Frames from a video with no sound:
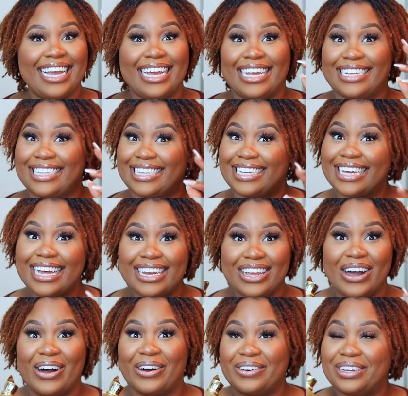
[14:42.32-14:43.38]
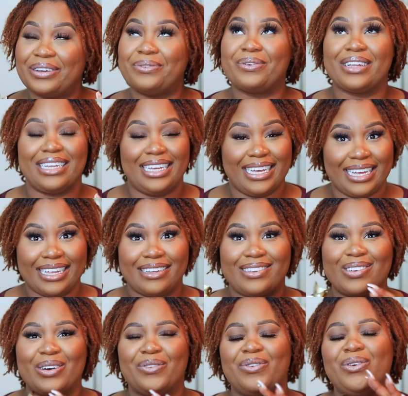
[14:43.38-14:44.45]
It's good, y'all. It really is.
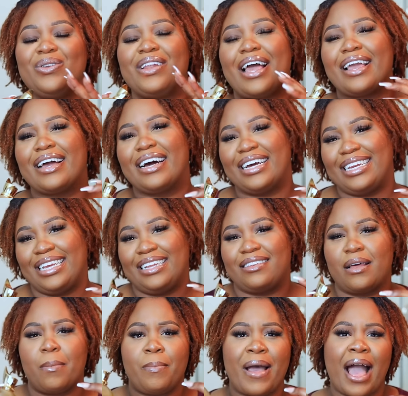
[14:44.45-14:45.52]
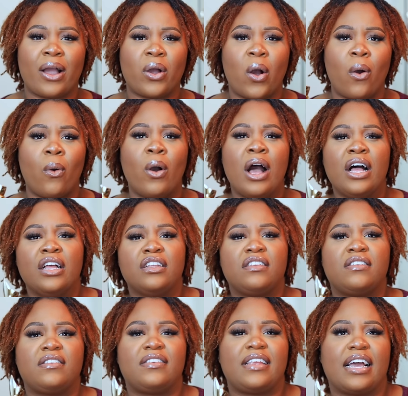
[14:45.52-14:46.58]
So if you like honey, tobacco,
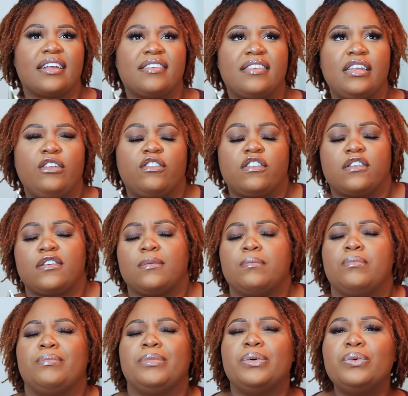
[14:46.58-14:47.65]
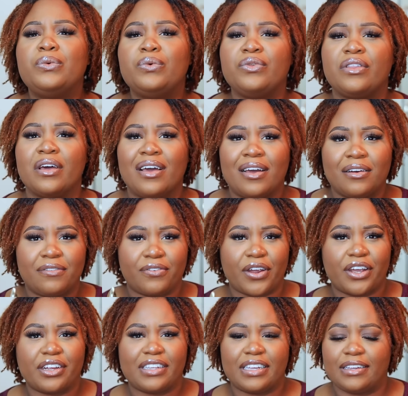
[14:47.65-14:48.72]
sexy, smooth
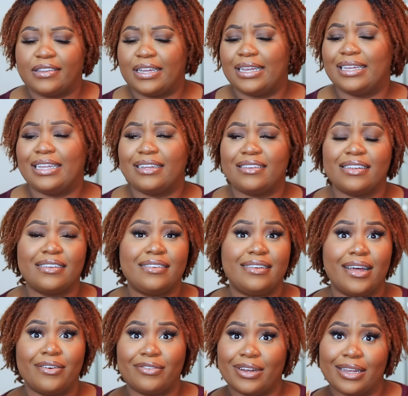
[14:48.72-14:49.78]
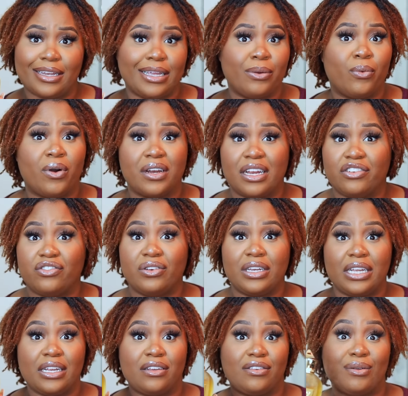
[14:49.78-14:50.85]
fragrances, then this is definitely one that you
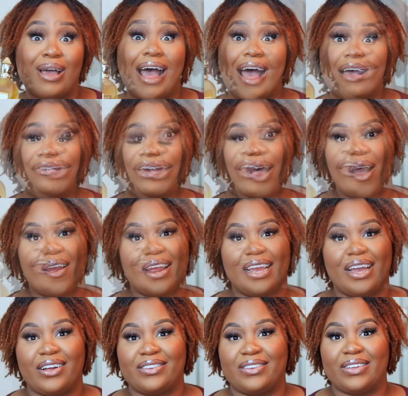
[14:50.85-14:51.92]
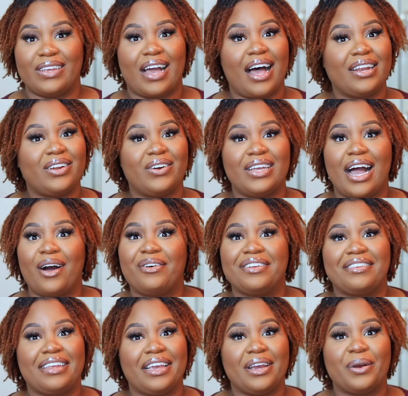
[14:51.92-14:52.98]
need to have. All right, y'all. So y'all know y'all
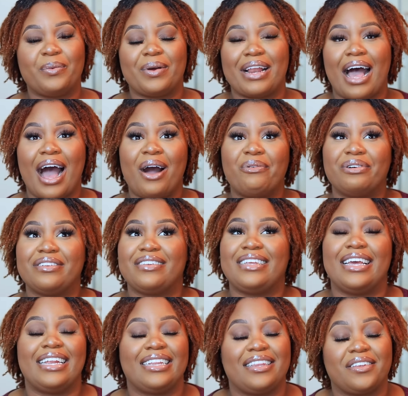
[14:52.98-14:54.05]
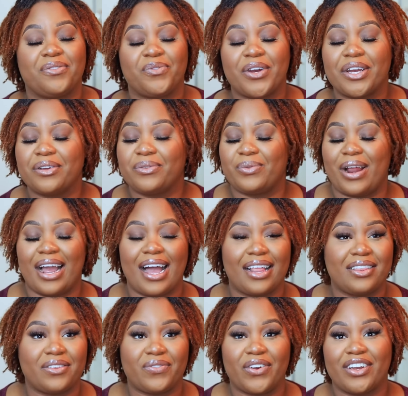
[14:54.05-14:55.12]
was here when I was getting this fragrance. When I got
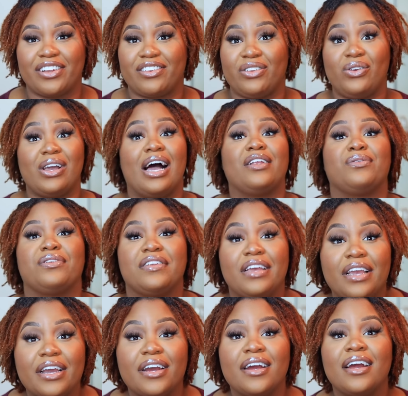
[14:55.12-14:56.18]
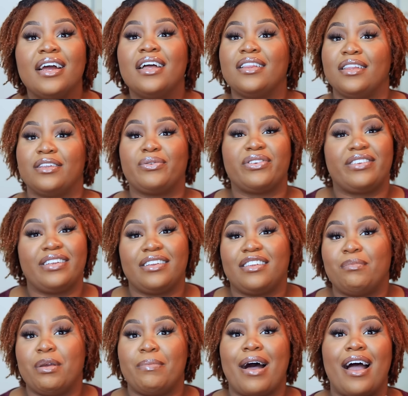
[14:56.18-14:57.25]
this fragrance, you guys was here. This was sent to
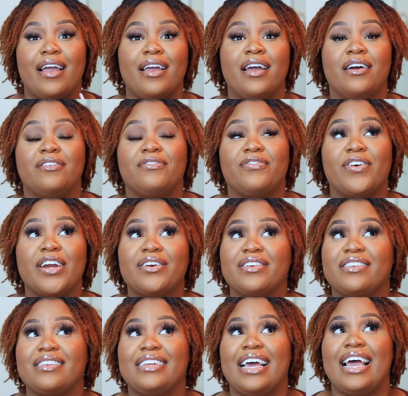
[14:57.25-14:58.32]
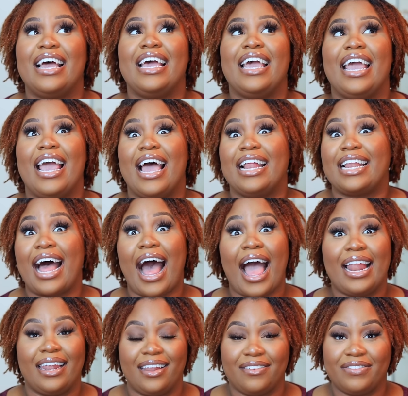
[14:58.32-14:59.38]
me by FragranceNet, and I
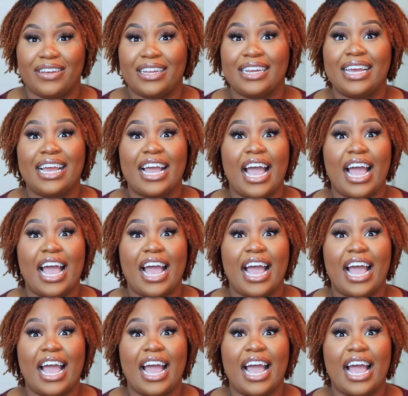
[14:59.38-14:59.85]
love it.